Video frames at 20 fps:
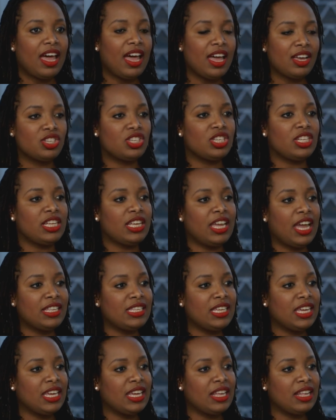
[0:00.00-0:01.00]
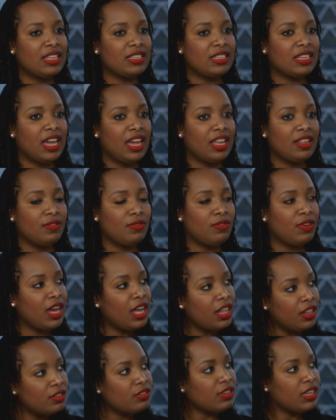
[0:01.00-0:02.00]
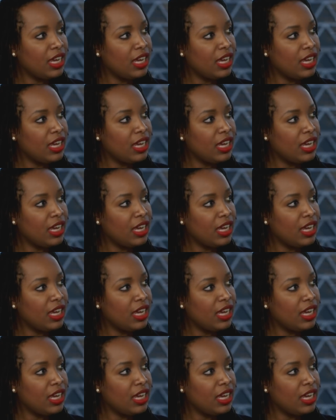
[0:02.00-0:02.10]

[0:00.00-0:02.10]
Actually, I take it as a kind of, well,